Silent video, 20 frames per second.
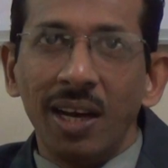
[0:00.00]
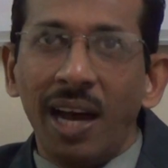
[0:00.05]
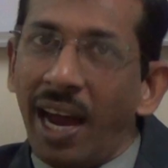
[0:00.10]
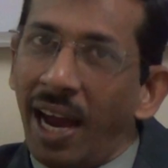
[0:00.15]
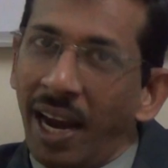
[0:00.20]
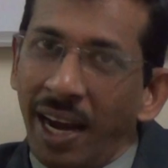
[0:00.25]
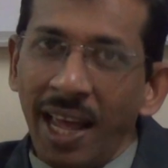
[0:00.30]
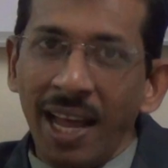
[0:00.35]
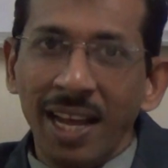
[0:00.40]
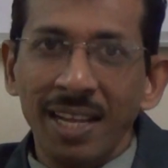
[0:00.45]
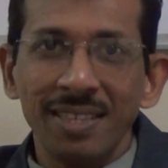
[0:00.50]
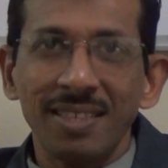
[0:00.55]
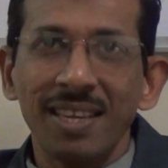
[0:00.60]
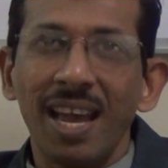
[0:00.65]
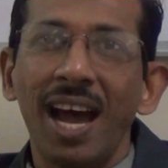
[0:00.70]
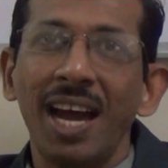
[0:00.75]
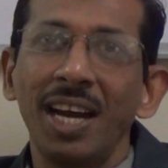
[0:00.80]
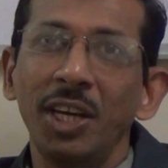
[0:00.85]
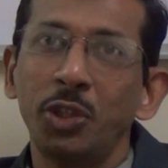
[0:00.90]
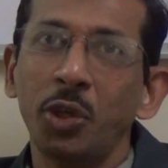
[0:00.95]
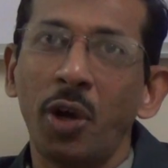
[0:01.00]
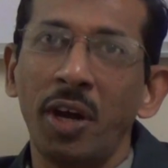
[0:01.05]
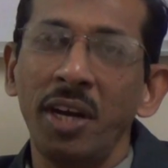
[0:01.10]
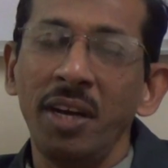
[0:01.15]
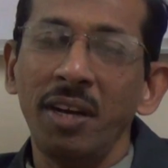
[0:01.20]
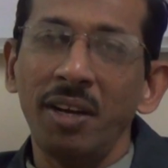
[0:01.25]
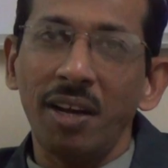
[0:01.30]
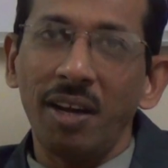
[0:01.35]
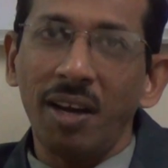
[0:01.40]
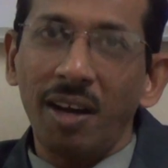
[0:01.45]
And hence
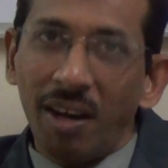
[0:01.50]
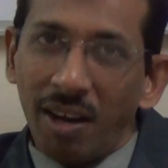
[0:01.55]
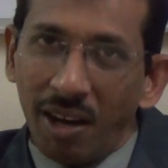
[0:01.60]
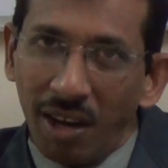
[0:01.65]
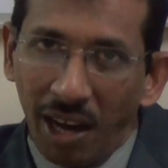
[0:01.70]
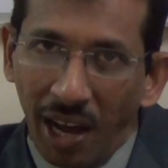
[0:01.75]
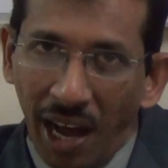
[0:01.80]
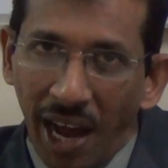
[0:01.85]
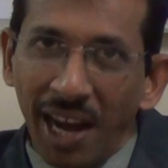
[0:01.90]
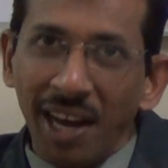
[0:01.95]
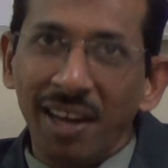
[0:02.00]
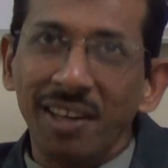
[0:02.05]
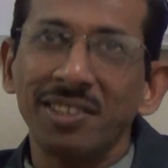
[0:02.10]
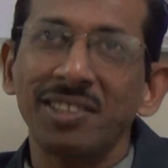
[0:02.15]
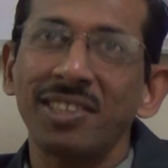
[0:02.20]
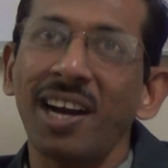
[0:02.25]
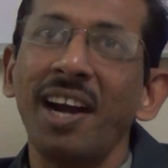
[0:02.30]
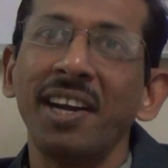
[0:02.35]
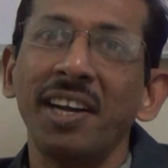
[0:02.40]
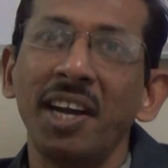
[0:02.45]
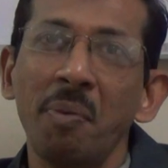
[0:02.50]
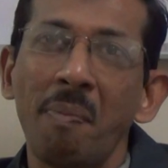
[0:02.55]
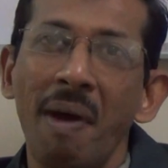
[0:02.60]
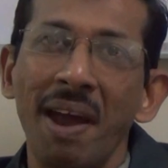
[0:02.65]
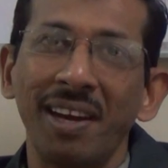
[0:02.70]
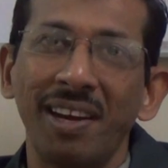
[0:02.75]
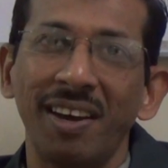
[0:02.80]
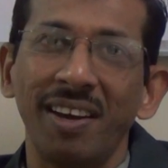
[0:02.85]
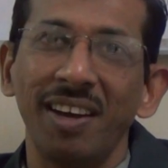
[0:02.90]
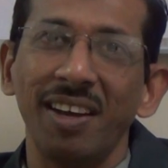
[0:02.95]
I started my
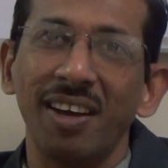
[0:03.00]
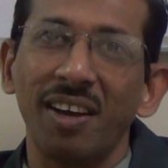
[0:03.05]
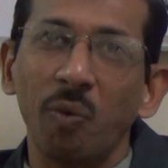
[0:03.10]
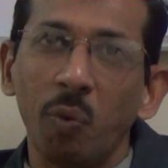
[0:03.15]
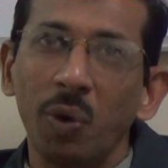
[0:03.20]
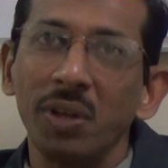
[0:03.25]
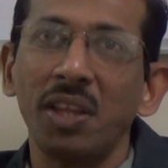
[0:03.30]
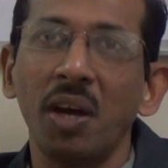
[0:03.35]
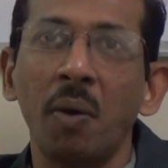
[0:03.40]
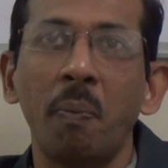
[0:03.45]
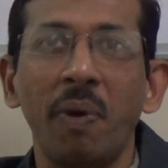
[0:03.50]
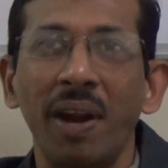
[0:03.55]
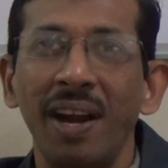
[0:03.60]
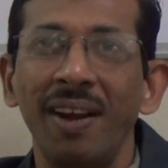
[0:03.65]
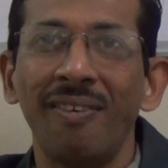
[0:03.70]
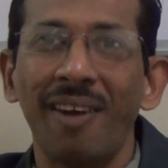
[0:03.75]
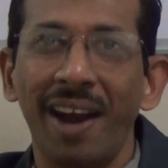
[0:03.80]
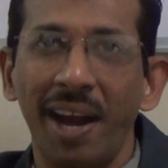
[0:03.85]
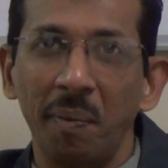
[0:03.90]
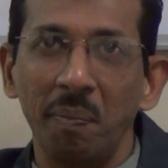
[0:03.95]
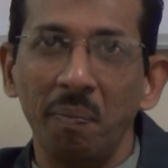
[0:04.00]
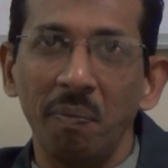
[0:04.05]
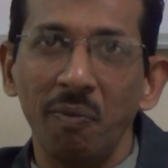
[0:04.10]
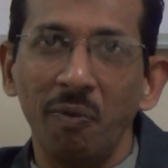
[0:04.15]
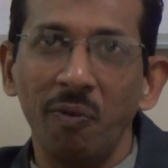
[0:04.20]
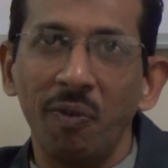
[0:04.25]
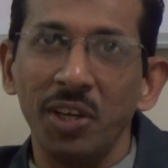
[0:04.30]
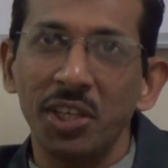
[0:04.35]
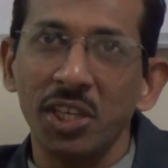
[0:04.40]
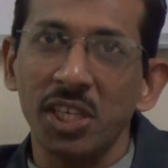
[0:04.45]
career with a brain ride,
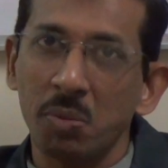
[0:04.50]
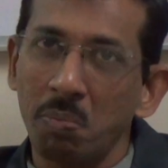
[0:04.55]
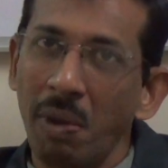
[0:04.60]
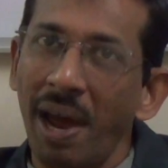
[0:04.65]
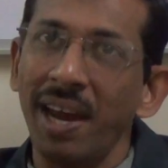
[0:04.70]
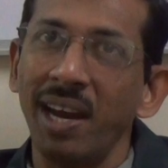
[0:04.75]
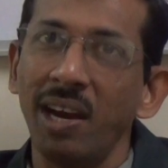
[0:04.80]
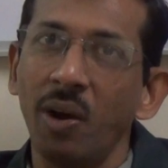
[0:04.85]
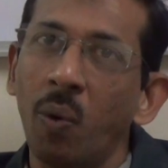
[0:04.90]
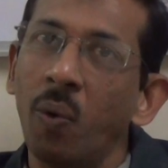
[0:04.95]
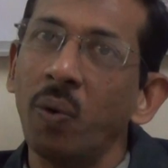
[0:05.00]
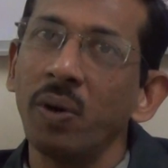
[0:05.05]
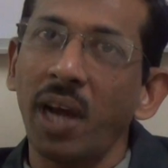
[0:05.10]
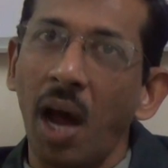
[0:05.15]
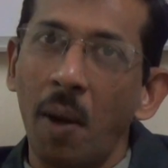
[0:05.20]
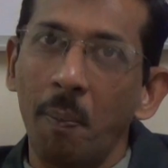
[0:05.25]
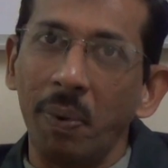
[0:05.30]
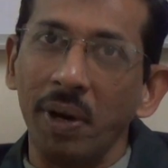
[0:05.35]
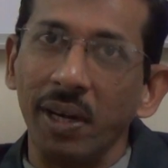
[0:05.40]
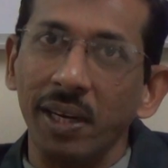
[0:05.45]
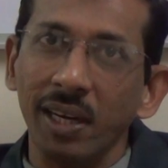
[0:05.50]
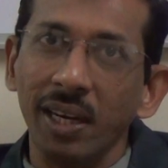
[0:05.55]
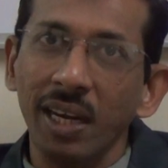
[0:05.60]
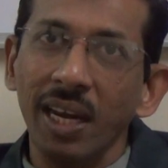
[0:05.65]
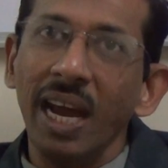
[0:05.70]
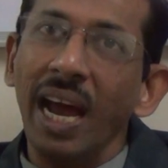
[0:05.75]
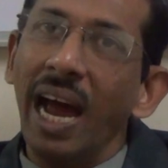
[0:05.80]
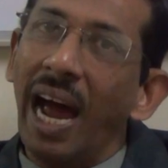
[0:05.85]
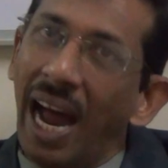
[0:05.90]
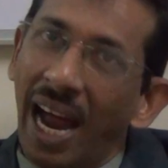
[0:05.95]
which is my own company,
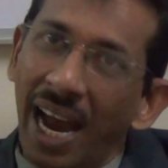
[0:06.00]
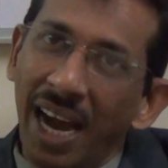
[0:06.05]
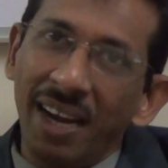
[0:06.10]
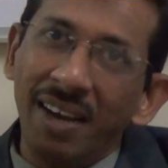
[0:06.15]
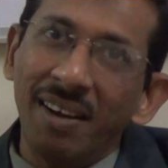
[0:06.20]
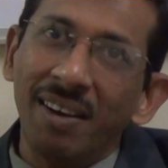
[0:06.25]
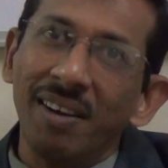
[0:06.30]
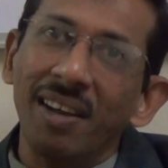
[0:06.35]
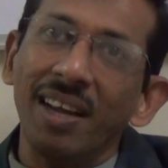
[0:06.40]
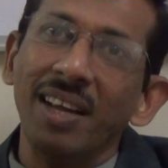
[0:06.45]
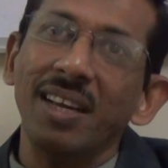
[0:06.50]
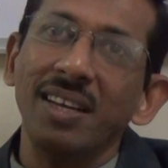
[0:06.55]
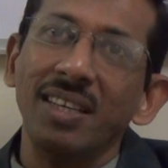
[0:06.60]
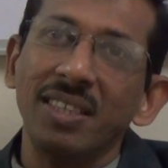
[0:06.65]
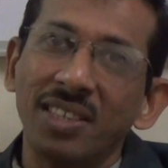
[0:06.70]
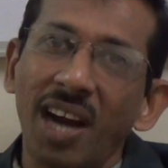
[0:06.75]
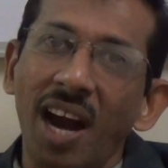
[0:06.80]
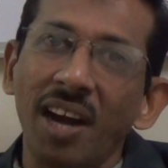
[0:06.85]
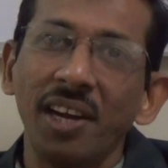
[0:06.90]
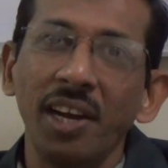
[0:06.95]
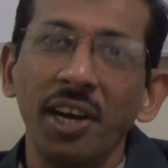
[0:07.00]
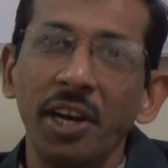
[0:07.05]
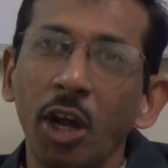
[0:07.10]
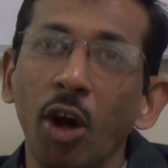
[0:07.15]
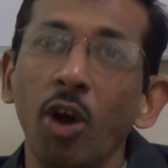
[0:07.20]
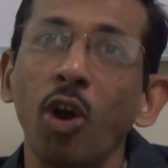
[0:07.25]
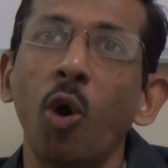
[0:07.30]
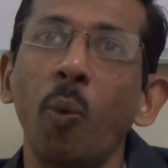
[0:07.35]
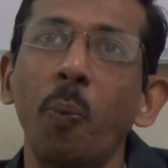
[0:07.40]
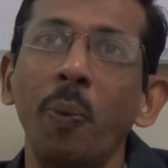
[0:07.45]
and started
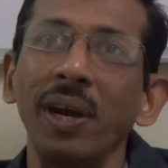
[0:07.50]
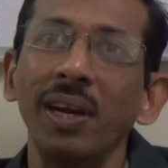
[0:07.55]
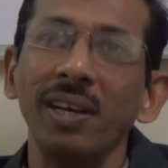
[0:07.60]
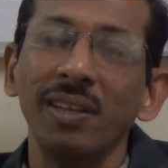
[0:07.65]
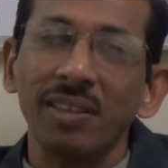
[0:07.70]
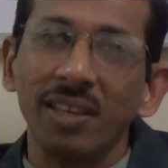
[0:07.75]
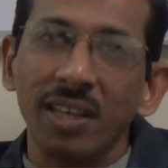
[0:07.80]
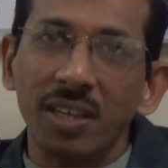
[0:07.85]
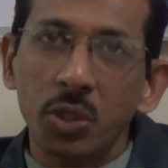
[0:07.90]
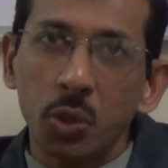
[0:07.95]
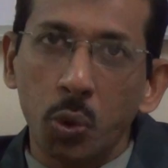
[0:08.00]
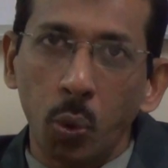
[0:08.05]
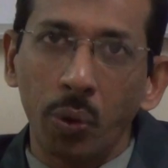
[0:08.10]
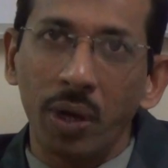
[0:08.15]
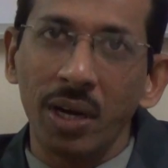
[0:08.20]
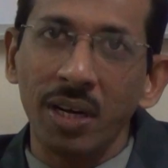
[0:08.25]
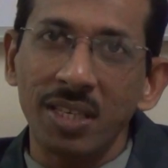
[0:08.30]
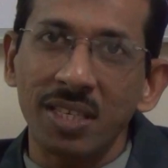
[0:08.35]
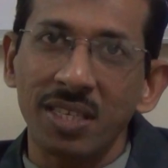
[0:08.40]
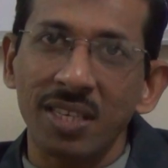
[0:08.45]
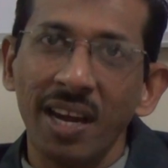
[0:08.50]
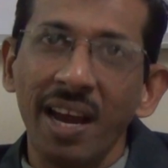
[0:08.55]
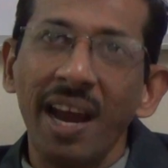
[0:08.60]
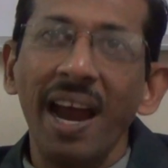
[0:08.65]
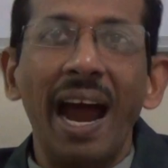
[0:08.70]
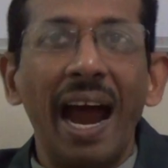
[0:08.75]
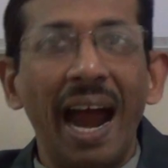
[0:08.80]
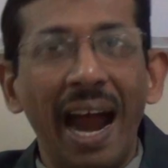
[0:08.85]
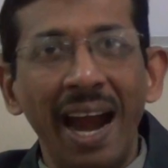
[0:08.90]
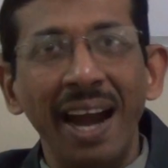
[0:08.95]
developing the students
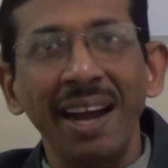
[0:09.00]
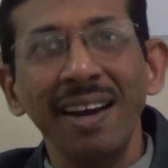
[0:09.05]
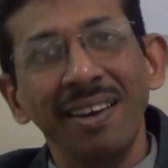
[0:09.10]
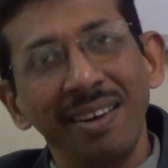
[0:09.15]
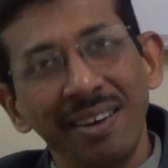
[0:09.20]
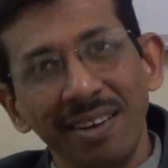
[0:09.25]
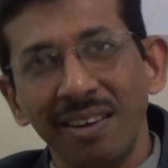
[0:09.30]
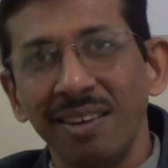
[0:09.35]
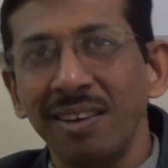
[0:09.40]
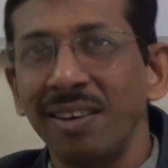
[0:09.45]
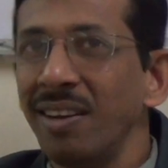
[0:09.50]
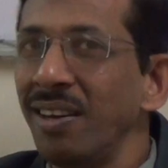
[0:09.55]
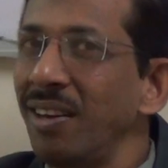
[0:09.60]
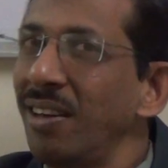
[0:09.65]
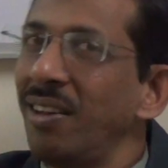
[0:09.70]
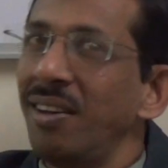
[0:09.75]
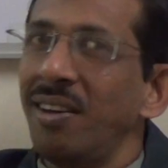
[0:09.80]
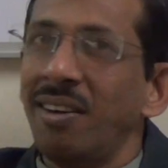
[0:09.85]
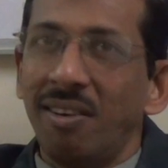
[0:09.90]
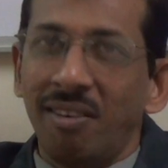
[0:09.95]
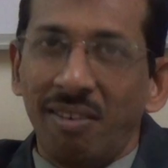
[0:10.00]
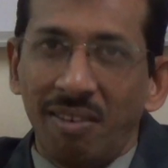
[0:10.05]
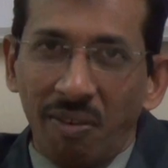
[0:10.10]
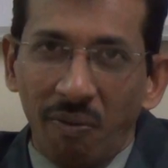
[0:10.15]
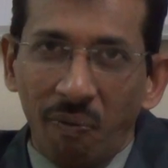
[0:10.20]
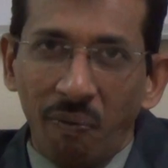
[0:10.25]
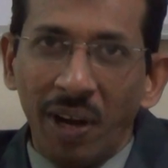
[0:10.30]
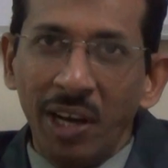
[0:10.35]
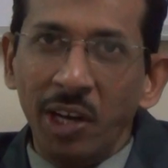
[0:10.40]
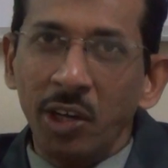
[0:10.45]

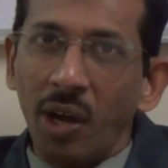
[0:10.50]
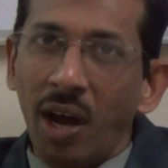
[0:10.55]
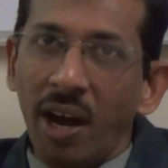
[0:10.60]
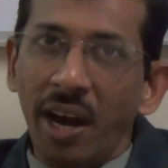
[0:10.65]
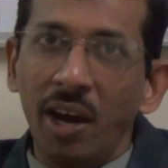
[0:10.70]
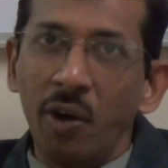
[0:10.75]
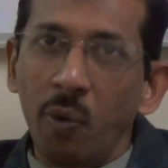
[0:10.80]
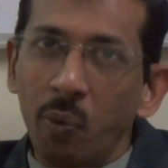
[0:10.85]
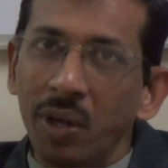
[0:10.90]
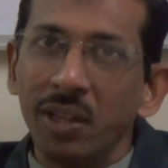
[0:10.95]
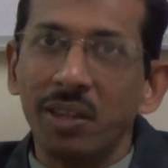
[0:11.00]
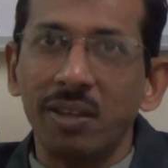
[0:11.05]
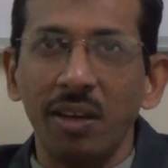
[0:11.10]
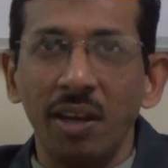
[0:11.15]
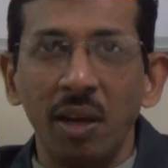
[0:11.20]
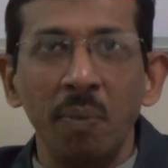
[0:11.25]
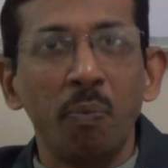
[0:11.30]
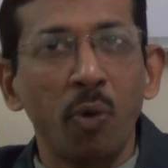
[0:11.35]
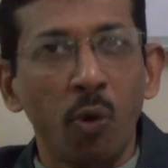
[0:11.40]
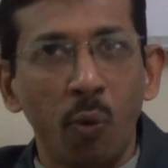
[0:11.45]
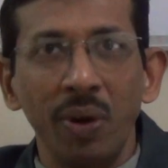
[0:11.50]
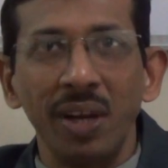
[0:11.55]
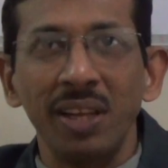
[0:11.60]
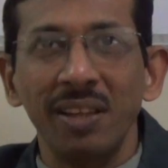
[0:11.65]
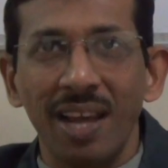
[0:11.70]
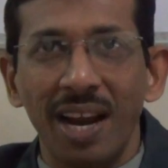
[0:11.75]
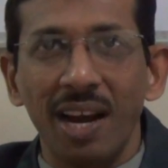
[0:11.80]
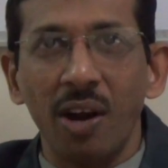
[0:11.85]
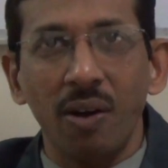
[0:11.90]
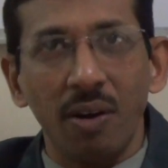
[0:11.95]
and went ahead with improving
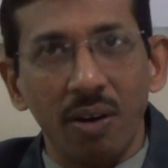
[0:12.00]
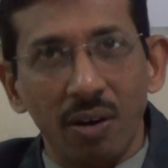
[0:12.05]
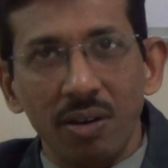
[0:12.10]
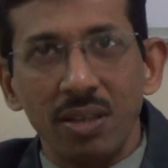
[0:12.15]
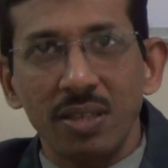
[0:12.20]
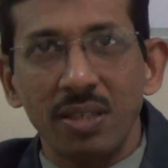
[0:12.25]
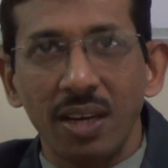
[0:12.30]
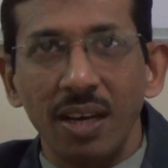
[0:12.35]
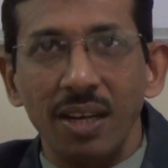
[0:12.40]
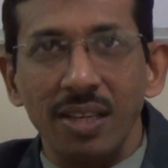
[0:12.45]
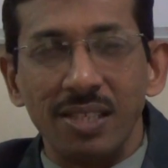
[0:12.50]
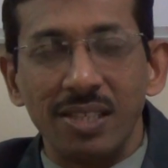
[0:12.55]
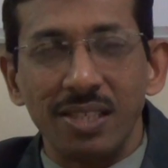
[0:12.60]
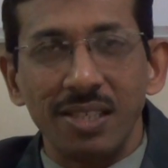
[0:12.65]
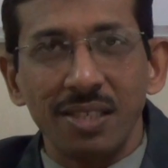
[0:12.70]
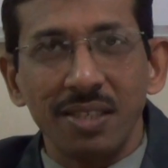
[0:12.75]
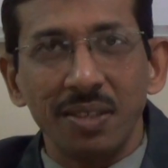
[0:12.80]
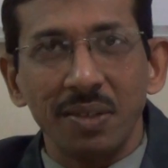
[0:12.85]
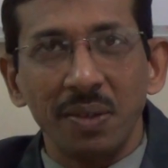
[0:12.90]
their skills.